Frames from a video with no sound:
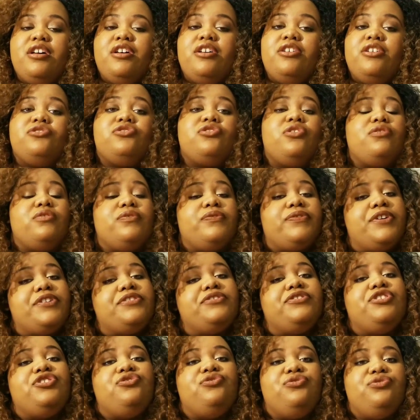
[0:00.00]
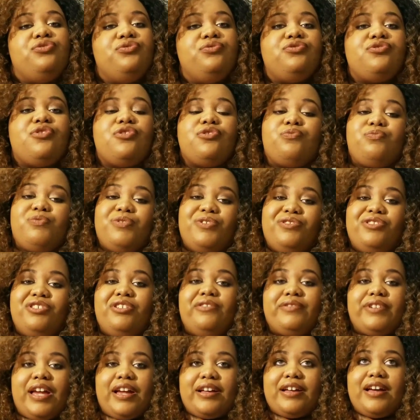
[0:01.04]
So the first thing you do is go to
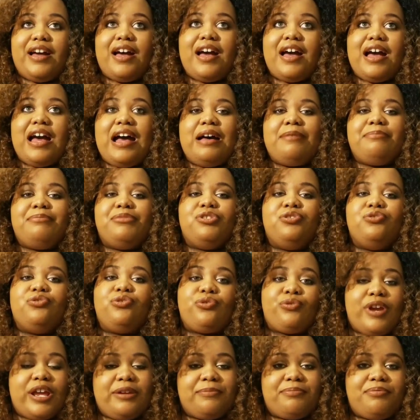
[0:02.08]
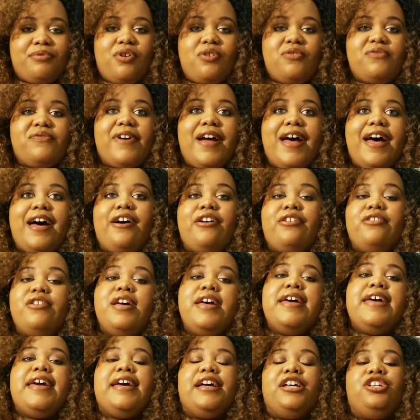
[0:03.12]
RealSelf.com, you create a profile,
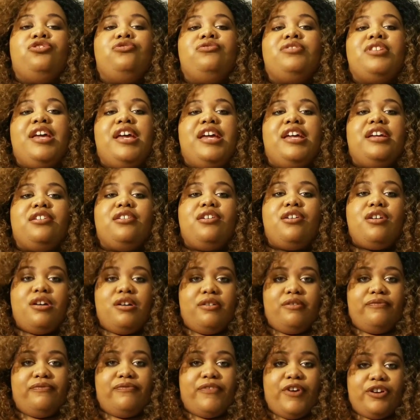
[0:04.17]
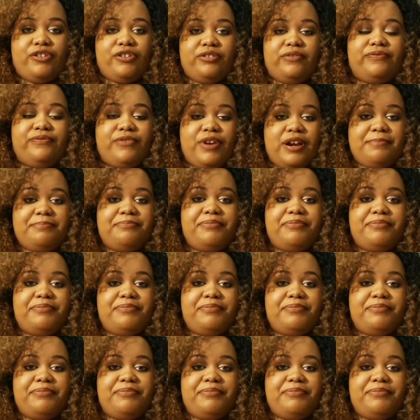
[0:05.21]
and you take front